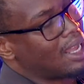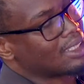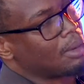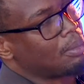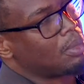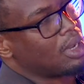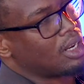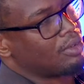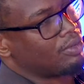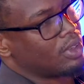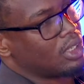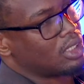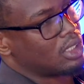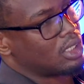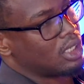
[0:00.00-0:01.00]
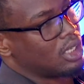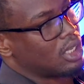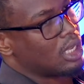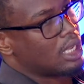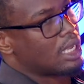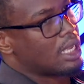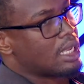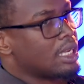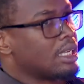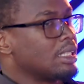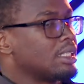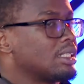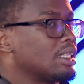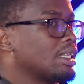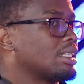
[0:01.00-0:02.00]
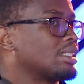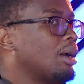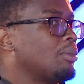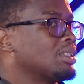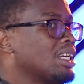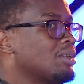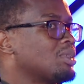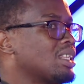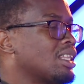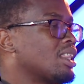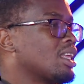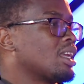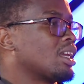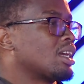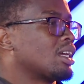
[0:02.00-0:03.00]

a benefit. Is sometimes I think...